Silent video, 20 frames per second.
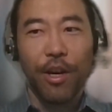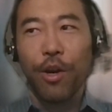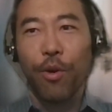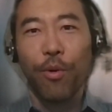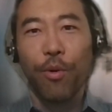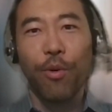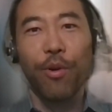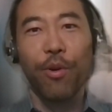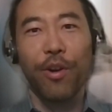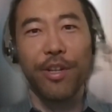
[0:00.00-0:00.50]

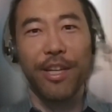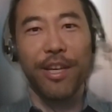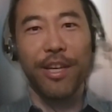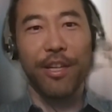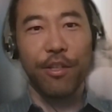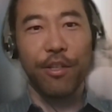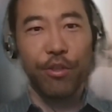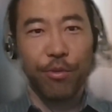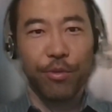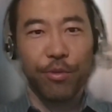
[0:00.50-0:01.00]
or they
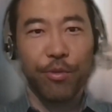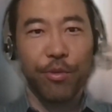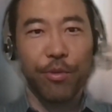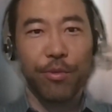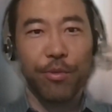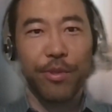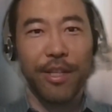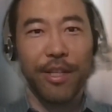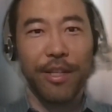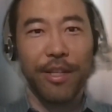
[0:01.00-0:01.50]
can choose to
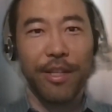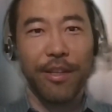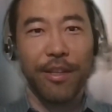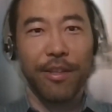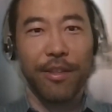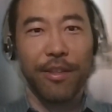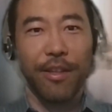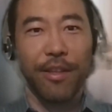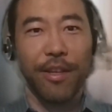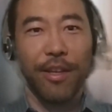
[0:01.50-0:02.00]
use it
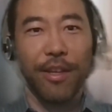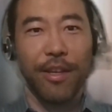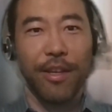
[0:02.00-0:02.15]
in the